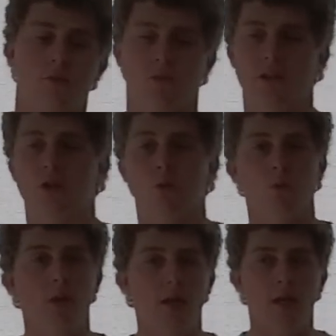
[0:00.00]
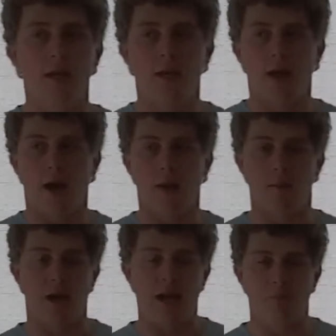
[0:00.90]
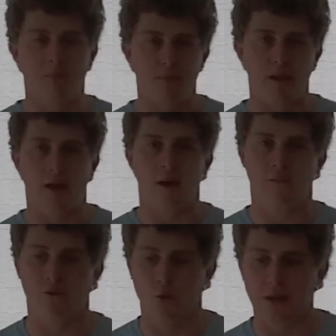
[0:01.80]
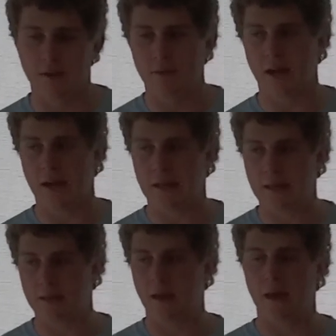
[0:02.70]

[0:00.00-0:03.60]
it's really cool. Heaps better for navigating,